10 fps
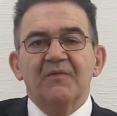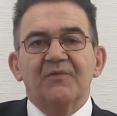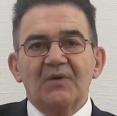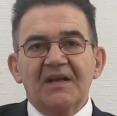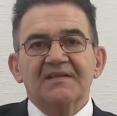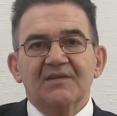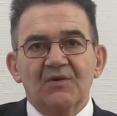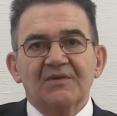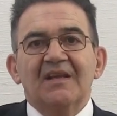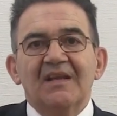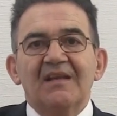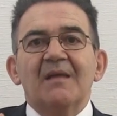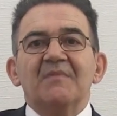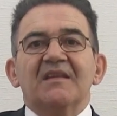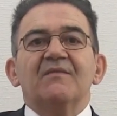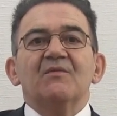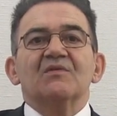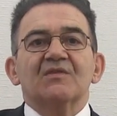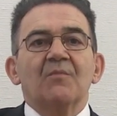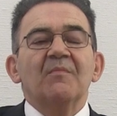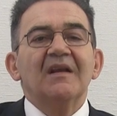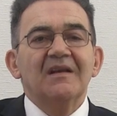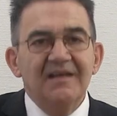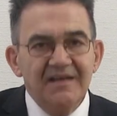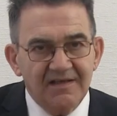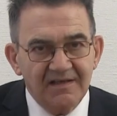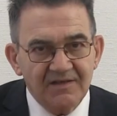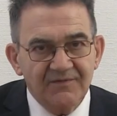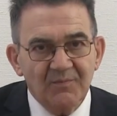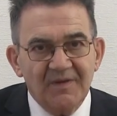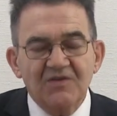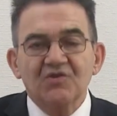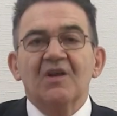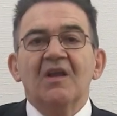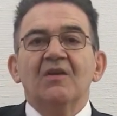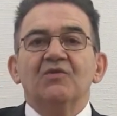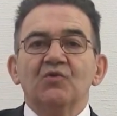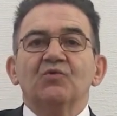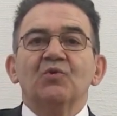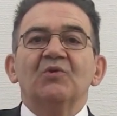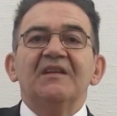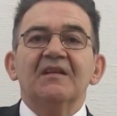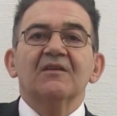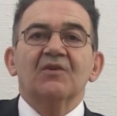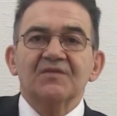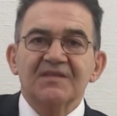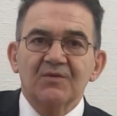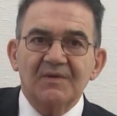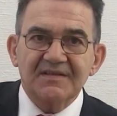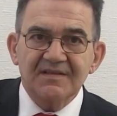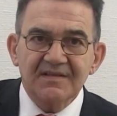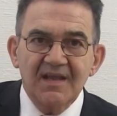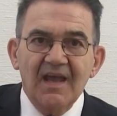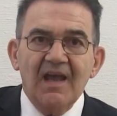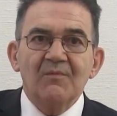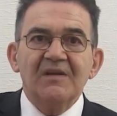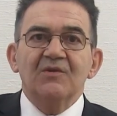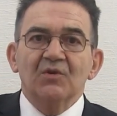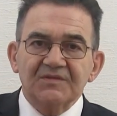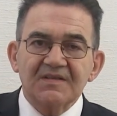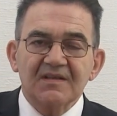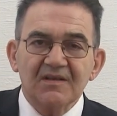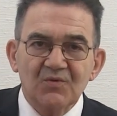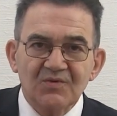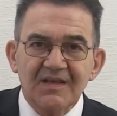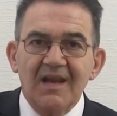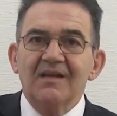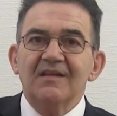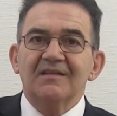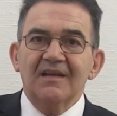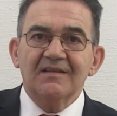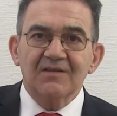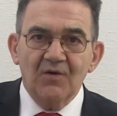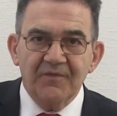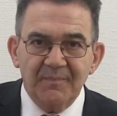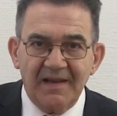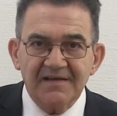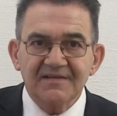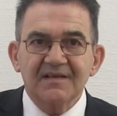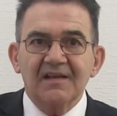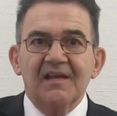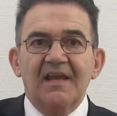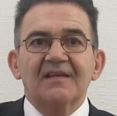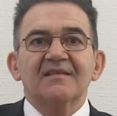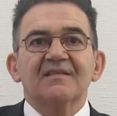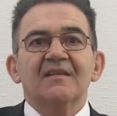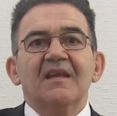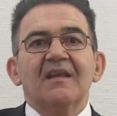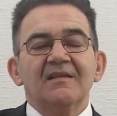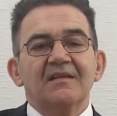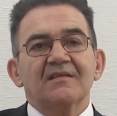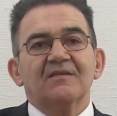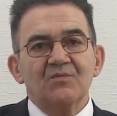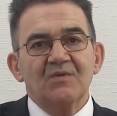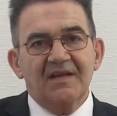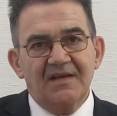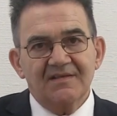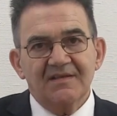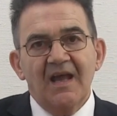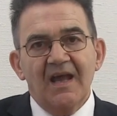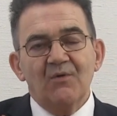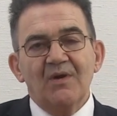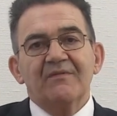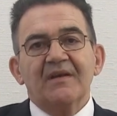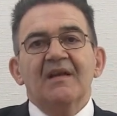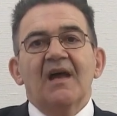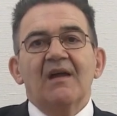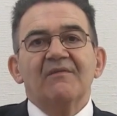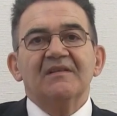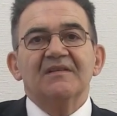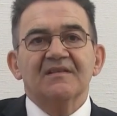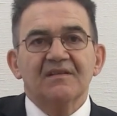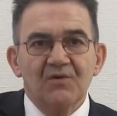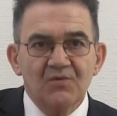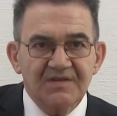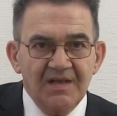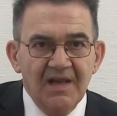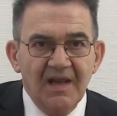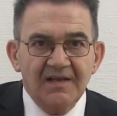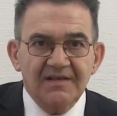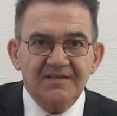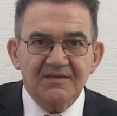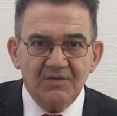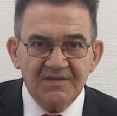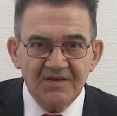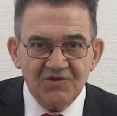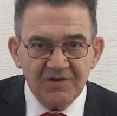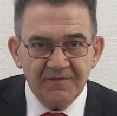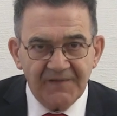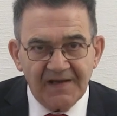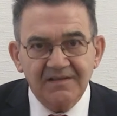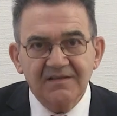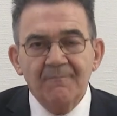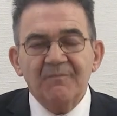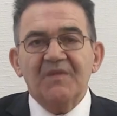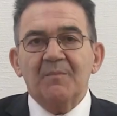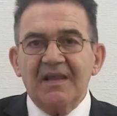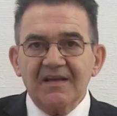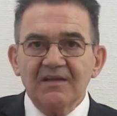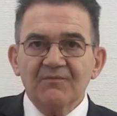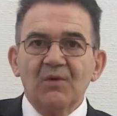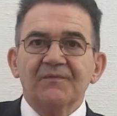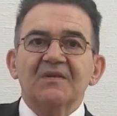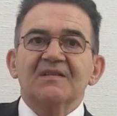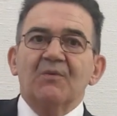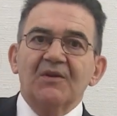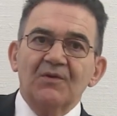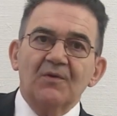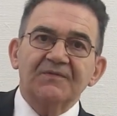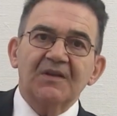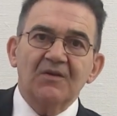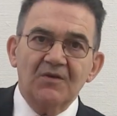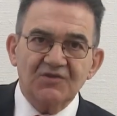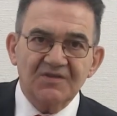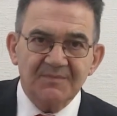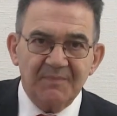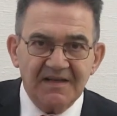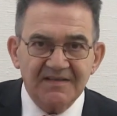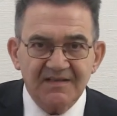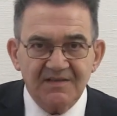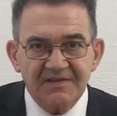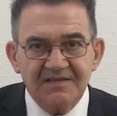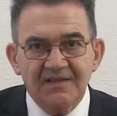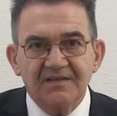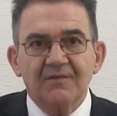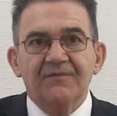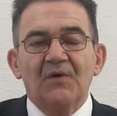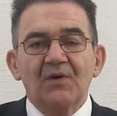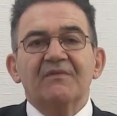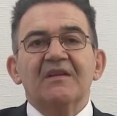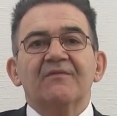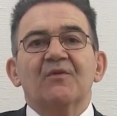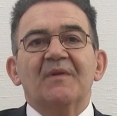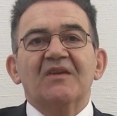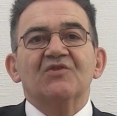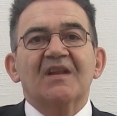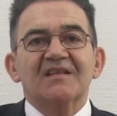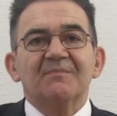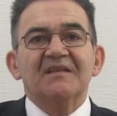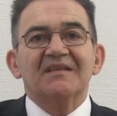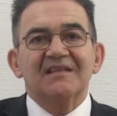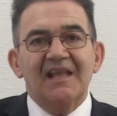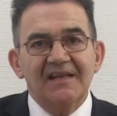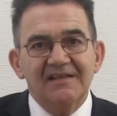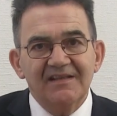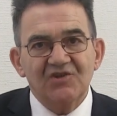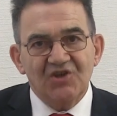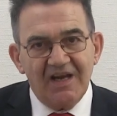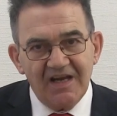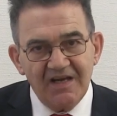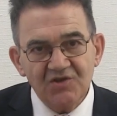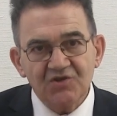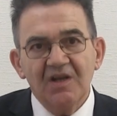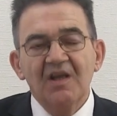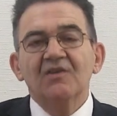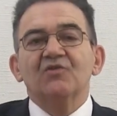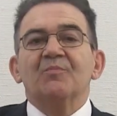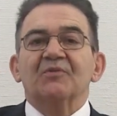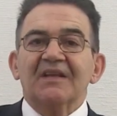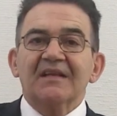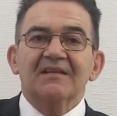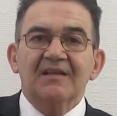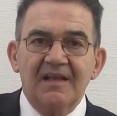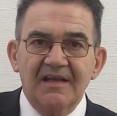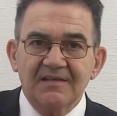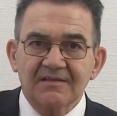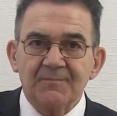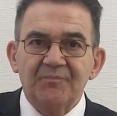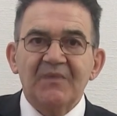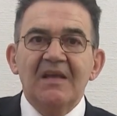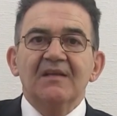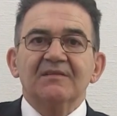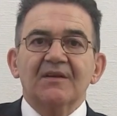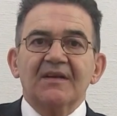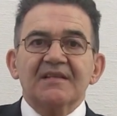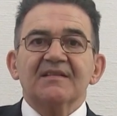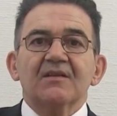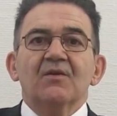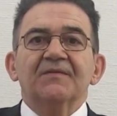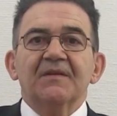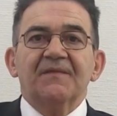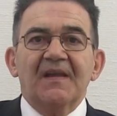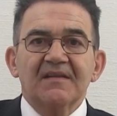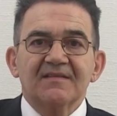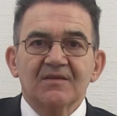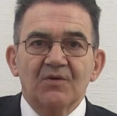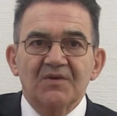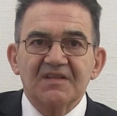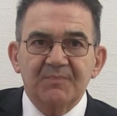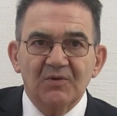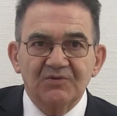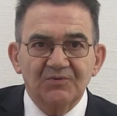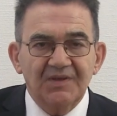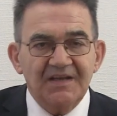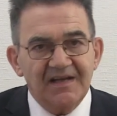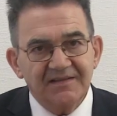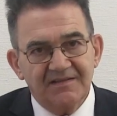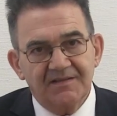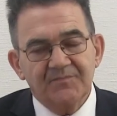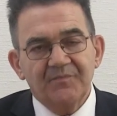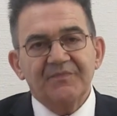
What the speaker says: Before I start, let me give you some legal information. Due to legal consequences, I will not disclose any data of banks and clients in this true case. However, I will disclose an astonishing fact. The bank involved is one of the largest banks in Switzerland. The following information has been slightly changed to protect the client. The rest of the facts correspond to the reality.